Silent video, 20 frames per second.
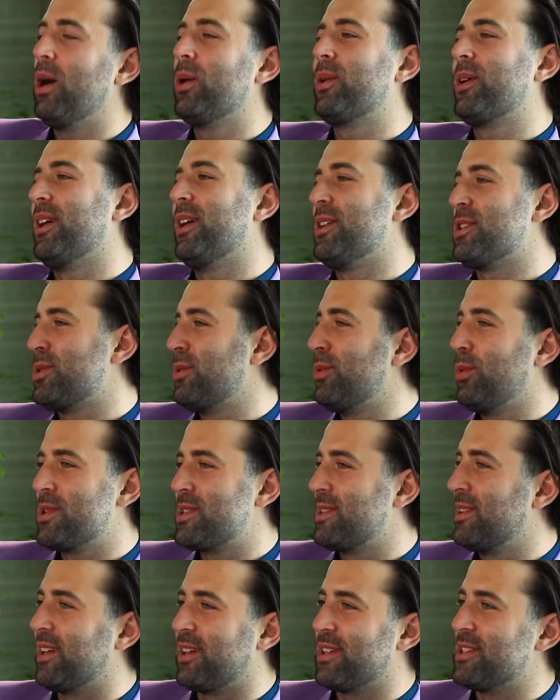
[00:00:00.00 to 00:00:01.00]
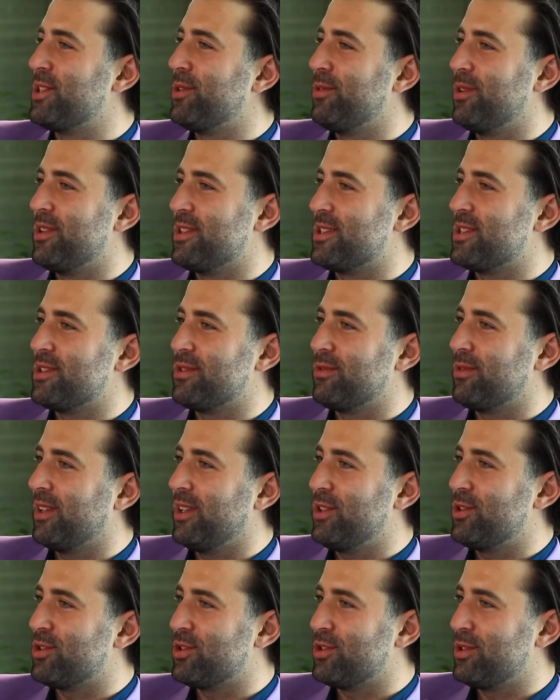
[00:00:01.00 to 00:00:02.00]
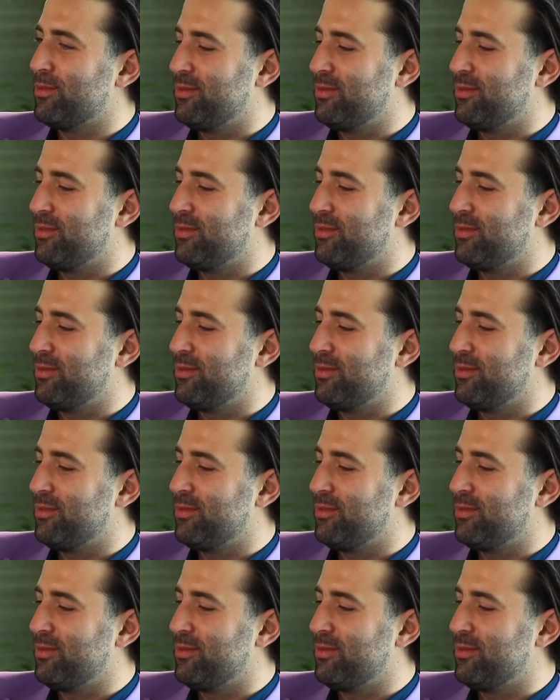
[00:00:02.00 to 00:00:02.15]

Ah, okay, so it wasn't like a serious relationship.